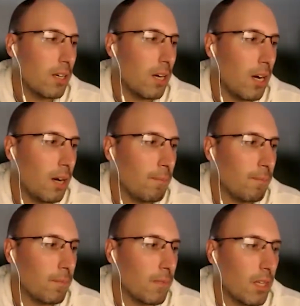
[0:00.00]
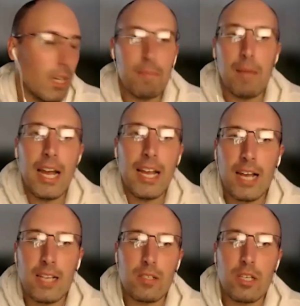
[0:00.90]
In my
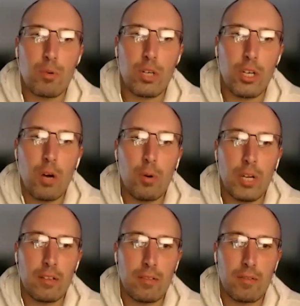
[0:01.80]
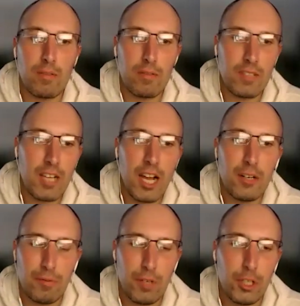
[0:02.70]
eyes, things were going kind
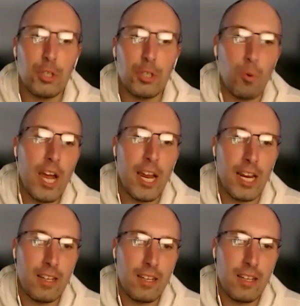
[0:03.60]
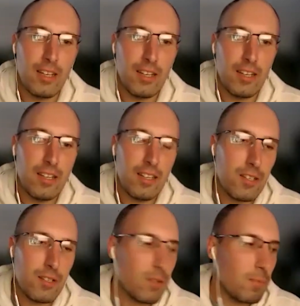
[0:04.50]
of a good way,
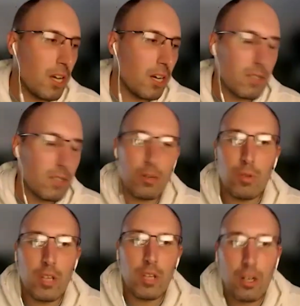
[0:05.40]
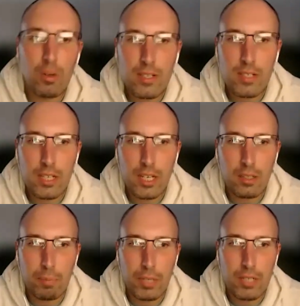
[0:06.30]
because to be honest, like, who the hell wants to get
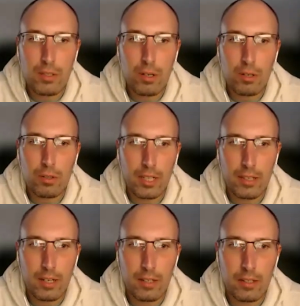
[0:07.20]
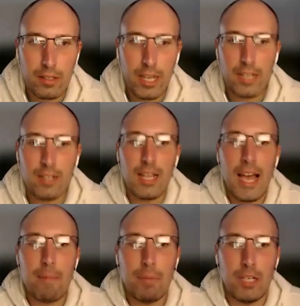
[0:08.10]
in a big circle at the end of the day
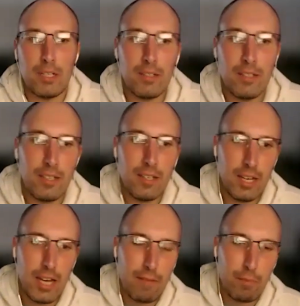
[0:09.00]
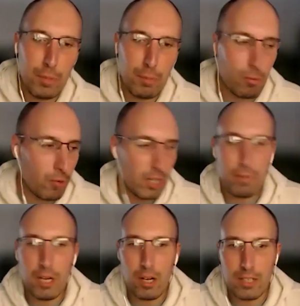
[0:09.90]
clapping and having people ring a
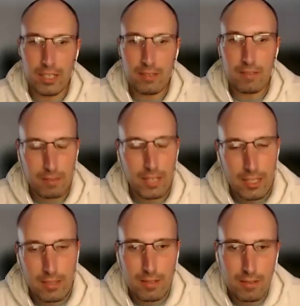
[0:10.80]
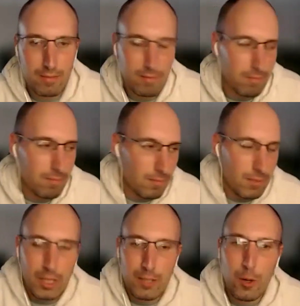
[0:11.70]
bell? Like, that's
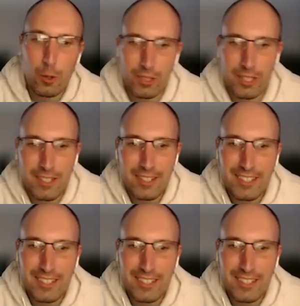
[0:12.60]
culty.